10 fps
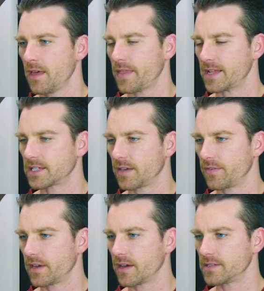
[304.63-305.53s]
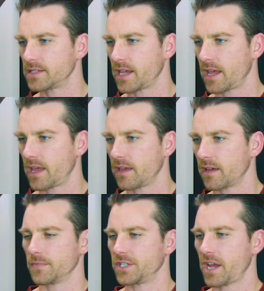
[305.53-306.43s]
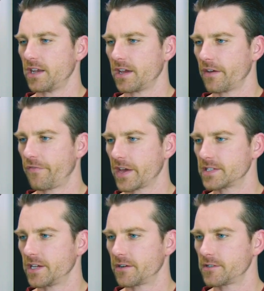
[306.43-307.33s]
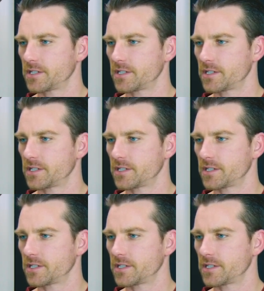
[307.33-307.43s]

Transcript: that's giving us a shading effect here.